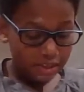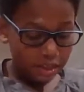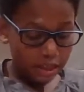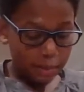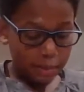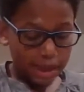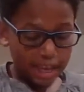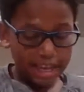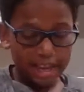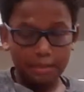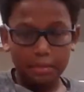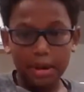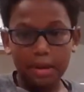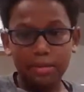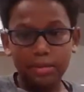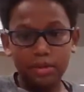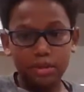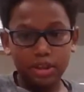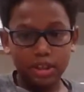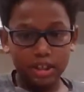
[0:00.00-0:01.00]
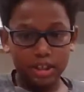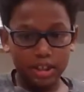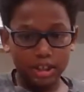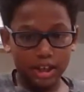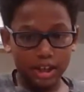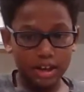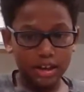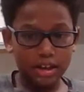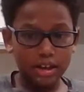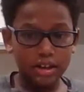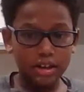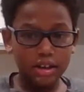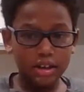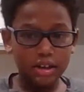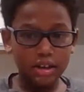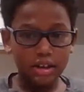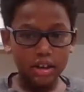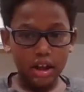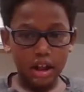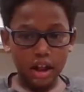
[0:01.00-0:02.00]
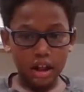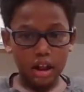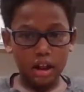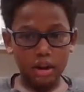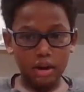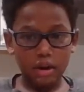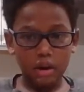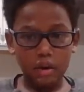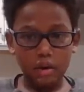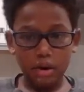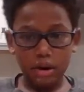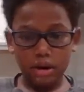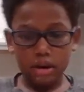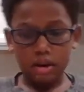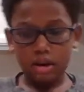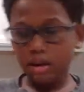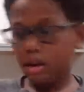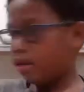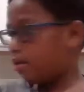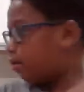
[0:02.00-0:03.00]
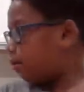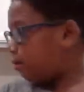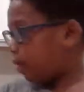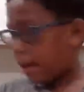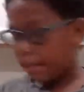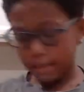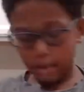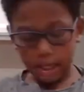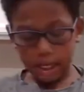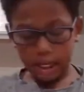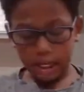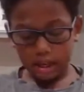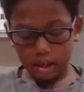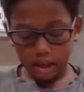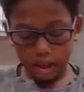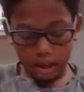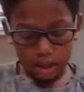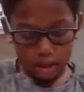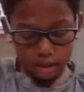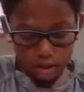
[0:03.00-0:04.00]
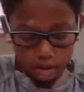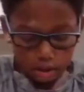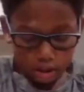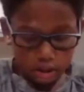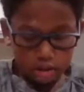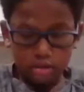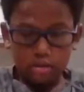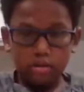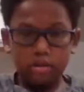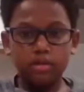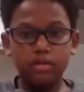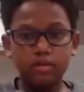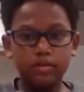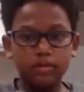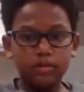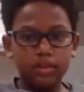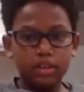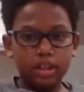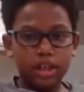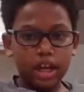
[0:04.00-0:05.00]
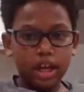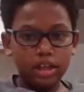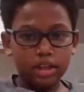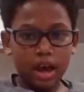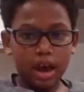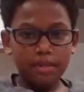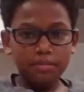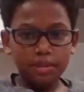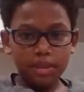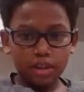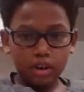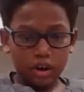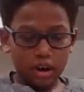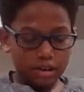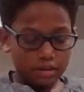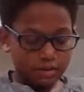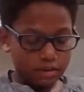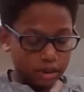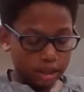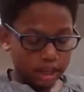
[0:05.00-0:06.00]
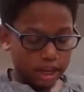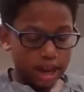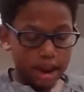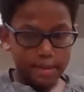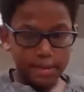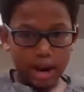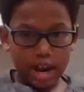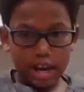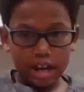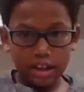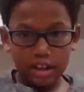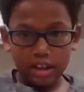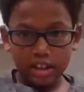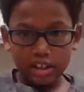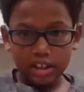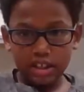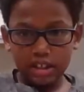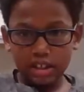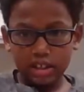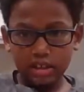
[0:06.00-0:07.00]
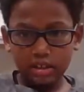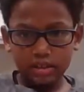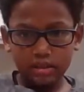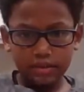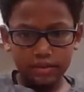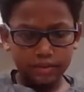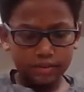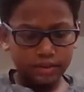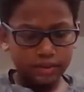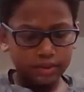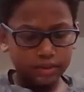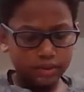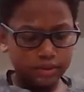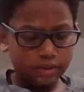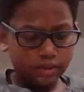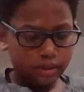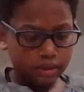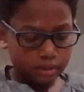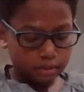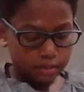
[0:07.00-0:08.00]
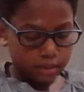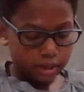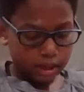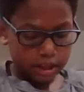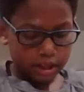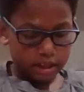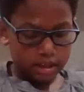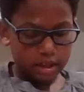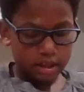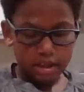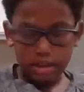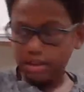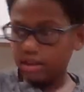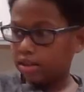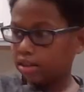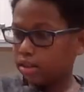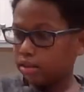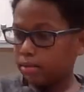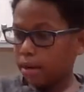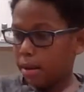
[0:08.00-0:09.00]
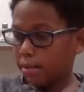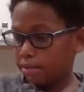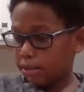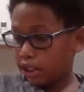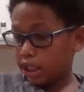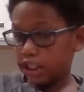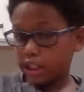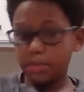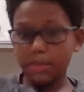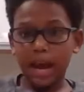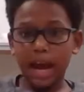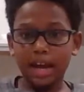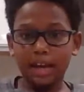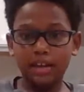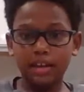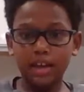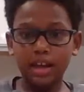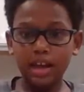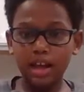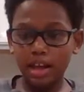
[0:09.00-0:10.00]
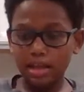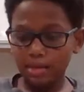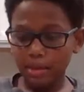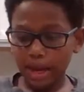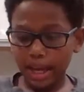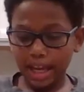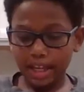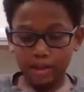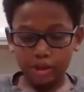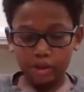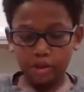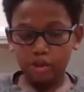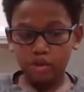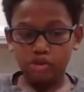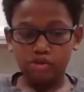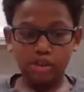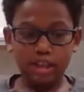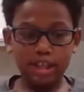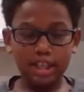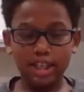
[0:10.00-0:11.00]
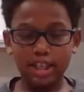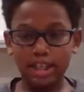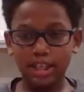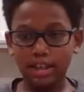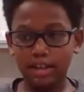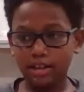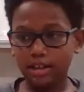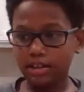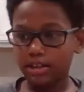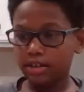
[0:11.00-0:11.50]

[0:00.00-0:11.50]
The baking paper's just like, coated. Oh, you need to like, I'm sorry for the camera angles, but like, too bad. My hands are too greasy.